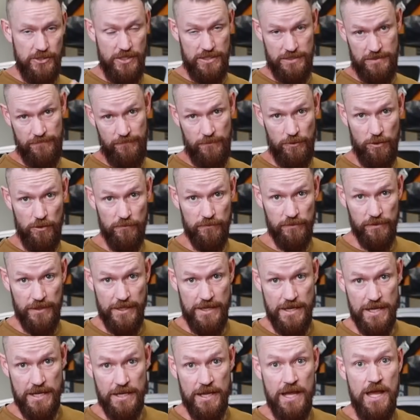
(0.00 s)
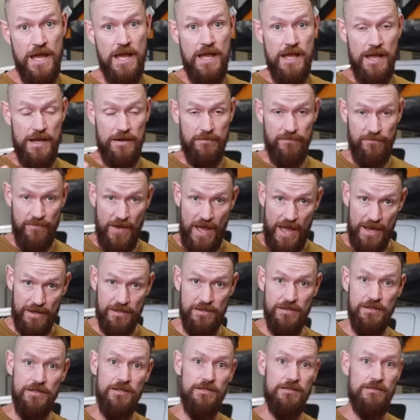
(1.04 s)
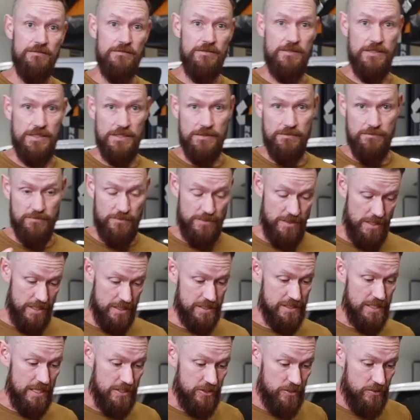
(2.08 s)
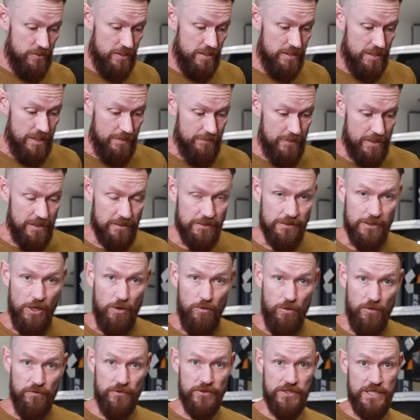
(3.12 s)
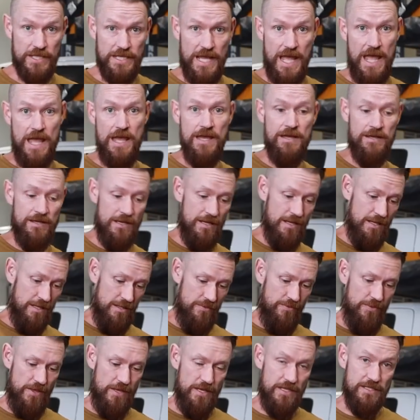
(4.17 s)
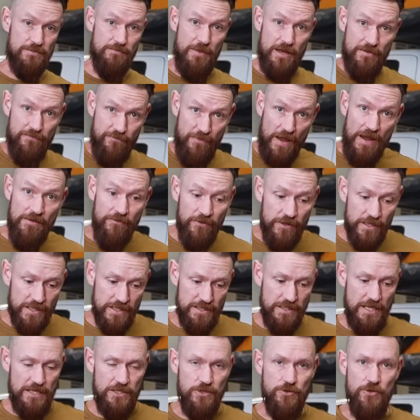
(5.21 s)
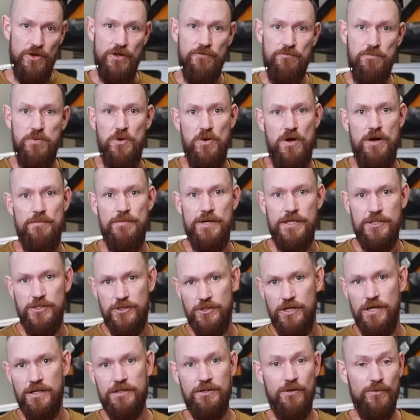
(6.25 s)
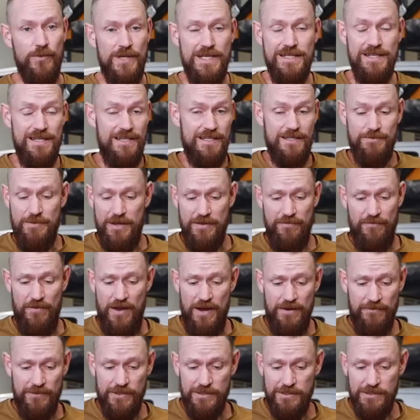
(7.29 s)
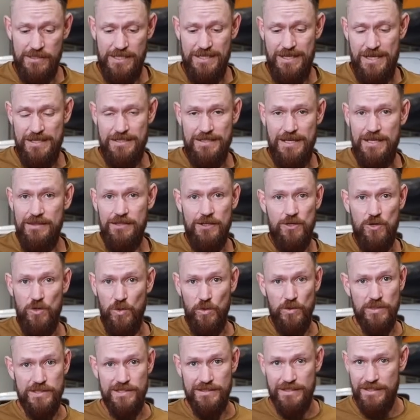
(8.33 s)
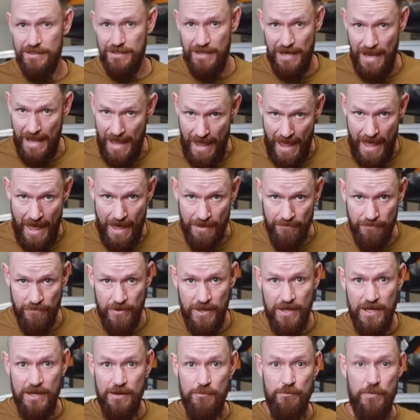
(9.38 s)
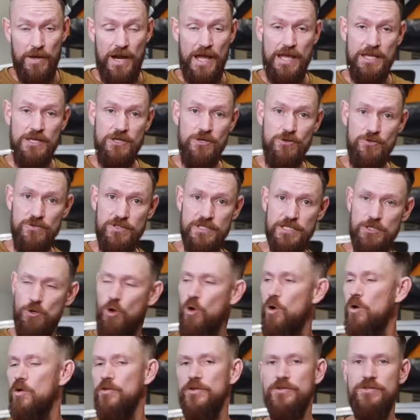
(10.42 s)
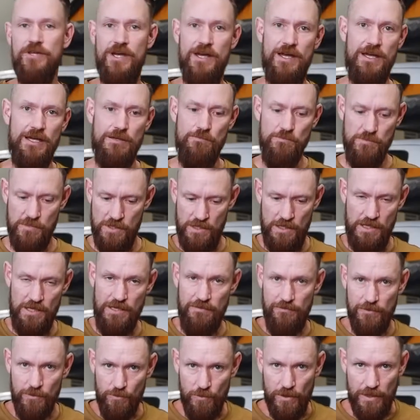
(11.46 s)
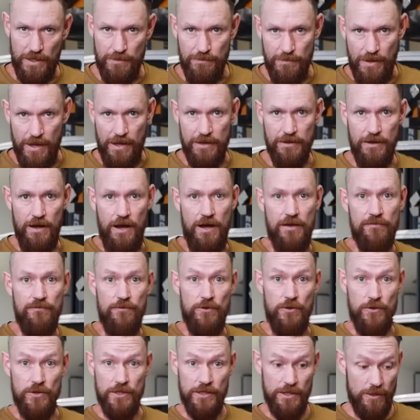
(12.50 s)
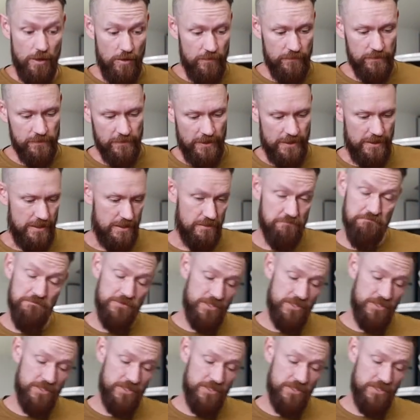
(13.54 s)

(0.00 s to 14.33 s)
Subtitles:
just for overlanding. And in fact, the accessory that I'm gonna go over today that is my favorite accessory I've put on my truck. The reason it's my favorite, it's not the coolest thing that I have, but I use it all the time, even when I'm not off-roading and overlanding.